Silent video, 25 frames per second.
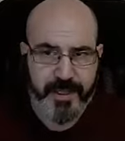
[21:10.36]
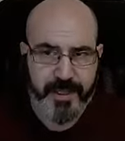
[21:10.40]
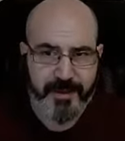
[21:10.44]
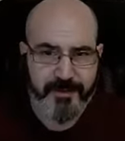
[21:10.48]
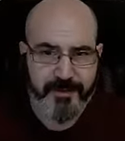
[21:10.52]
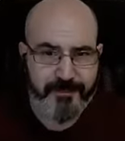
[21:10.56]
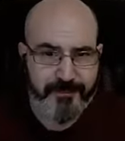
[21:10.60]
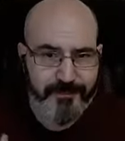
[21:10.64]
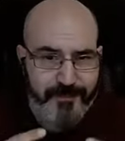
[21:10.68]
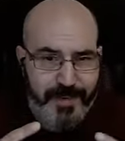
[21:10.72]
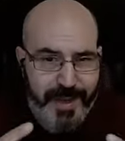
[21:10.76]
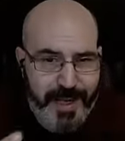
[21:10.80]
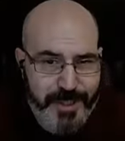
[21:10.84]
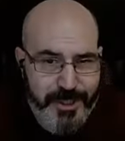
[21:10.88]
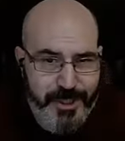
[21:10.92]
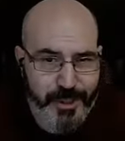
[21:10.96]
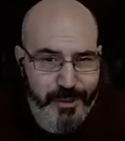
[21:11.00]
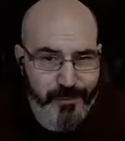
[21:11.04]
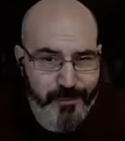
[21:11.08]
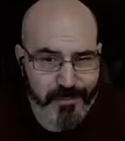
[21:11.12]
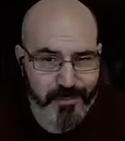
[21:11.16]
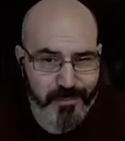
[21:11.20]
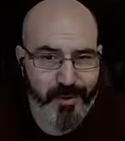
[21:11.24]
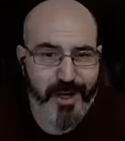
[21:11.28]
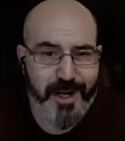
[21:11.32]
invasion
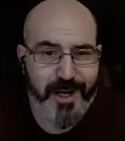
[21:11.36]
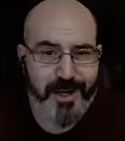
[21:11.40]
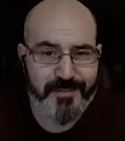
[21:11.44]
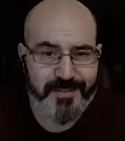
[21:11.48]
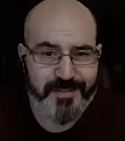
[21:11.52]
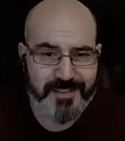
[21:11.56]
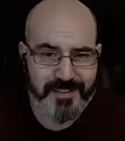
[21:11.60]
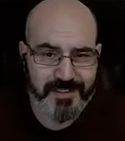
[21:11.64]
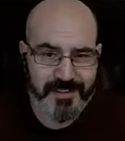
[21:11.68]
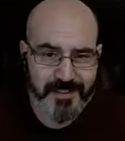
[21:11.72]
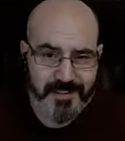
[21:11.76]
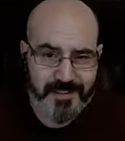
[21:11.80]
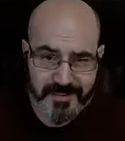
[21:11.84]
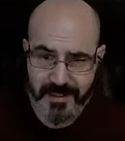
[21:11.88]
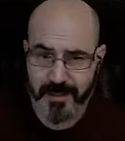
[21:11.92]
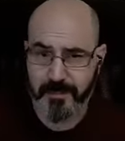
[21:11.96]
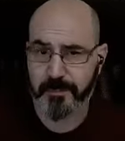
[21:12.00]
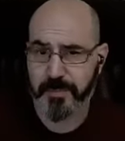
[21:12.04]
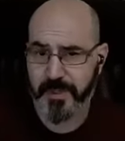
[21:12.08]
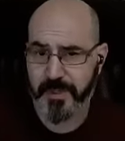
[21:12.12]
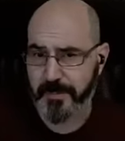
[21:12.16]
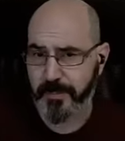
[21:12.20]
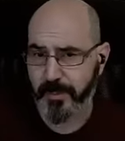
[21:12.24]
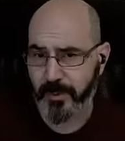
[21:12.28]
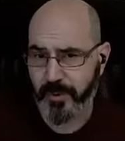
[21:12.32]
of privacy that
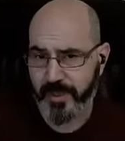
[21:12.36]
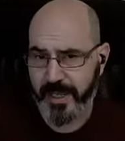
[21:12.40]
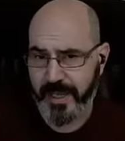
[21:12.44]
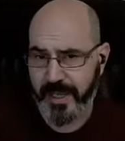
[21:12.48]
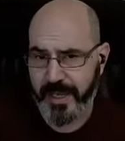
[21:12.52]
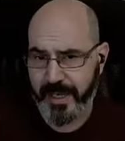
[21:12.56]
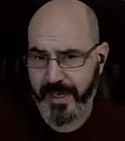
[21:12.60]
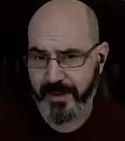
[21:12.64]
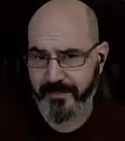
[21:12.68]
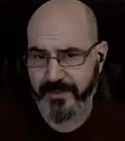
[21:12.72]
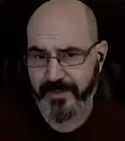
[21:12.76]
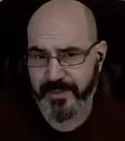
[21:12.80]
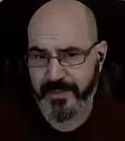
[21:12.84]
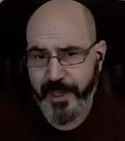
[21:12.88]
some people have.